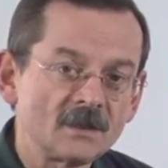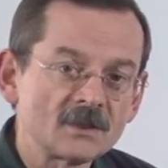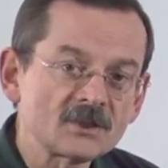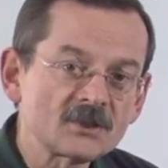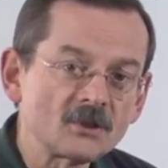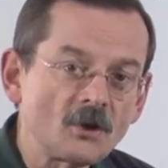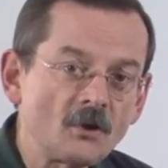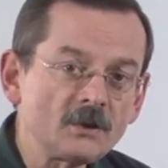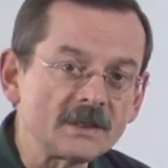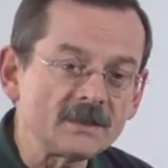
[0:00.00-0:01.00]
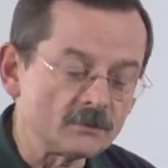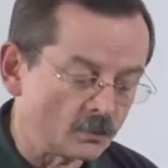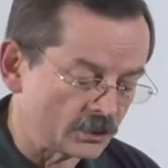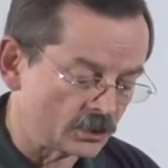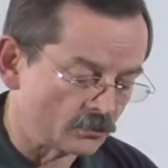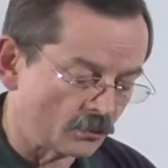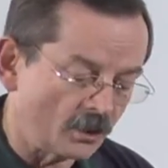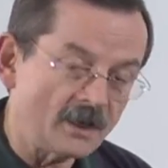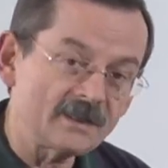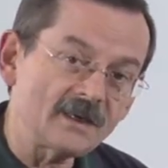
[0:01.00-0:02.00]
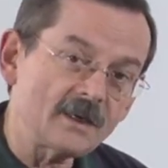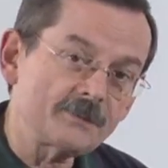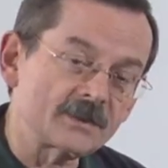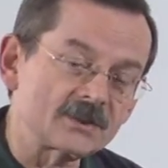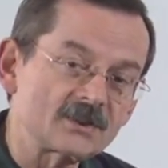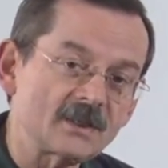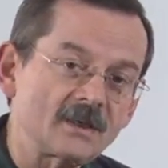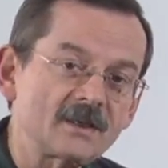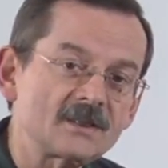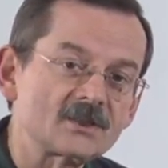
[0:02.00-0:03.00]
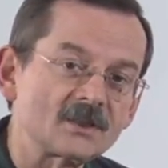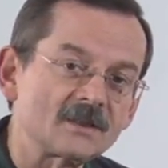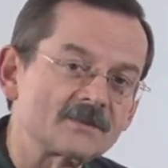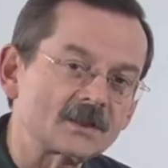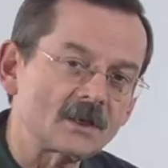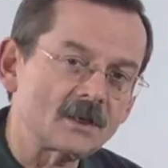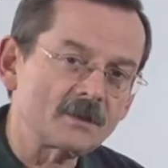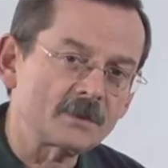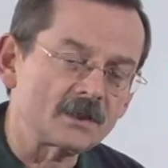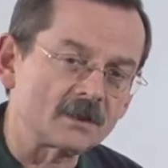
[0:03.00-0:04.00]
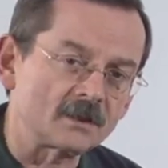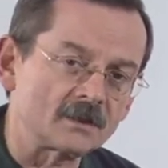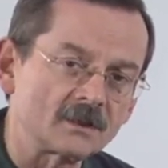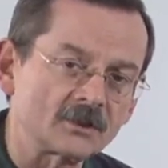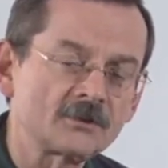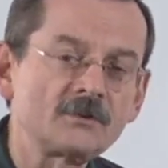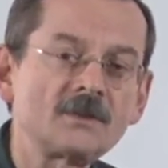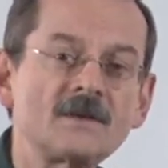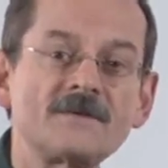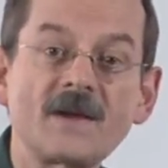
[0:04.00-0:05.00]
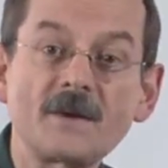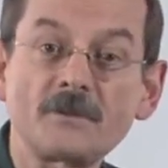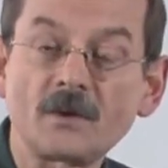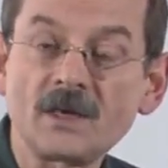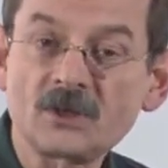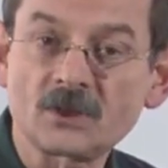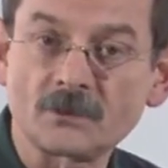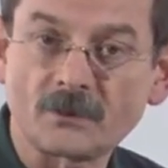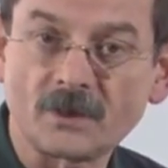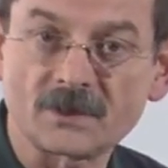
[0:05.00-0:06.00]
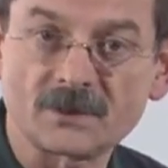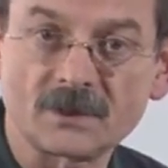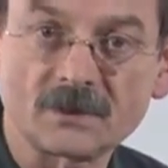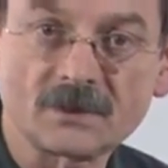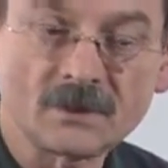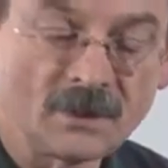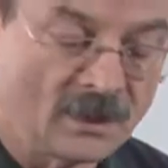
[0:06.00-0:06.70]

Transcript: slowly was drawn up the sides of the carpet yarn through the evaporation process,